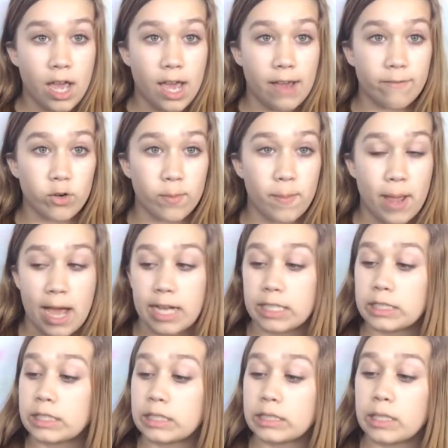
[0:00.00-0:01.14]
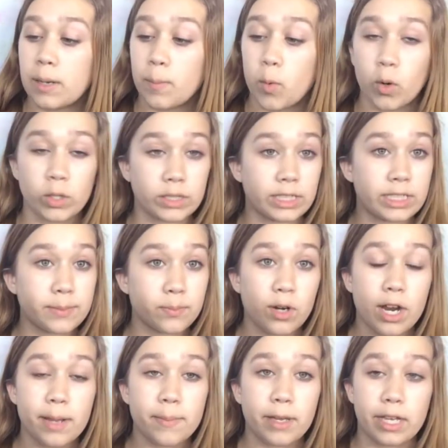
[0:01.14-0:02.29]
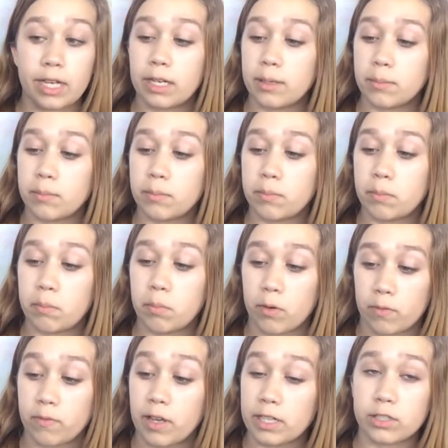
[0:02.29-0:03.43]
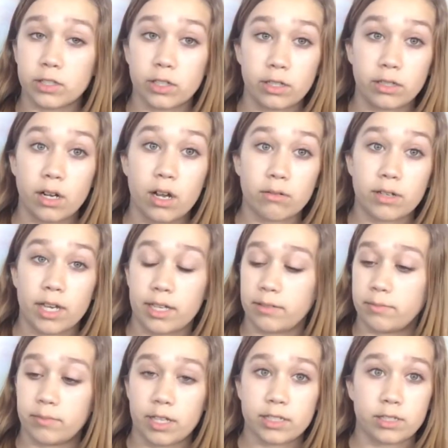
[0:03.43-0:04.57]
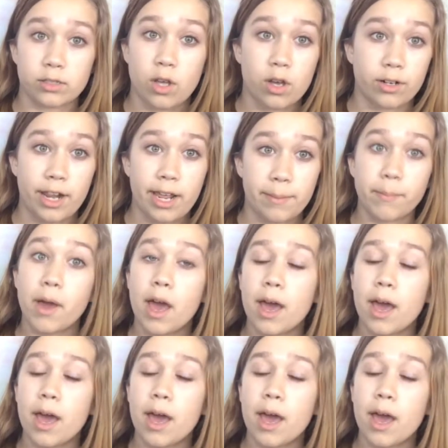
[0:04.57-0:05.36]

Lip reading: Ever Matte Poreless Priming Perfector. Okay, that's a long name.